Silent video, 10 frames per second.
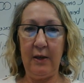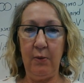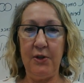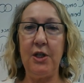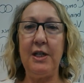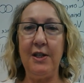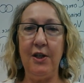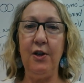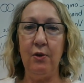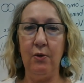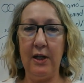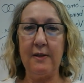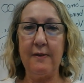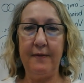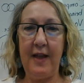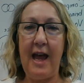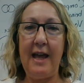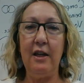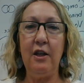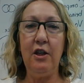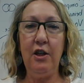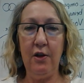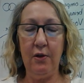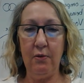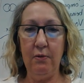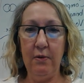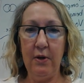which is you. It's flat you.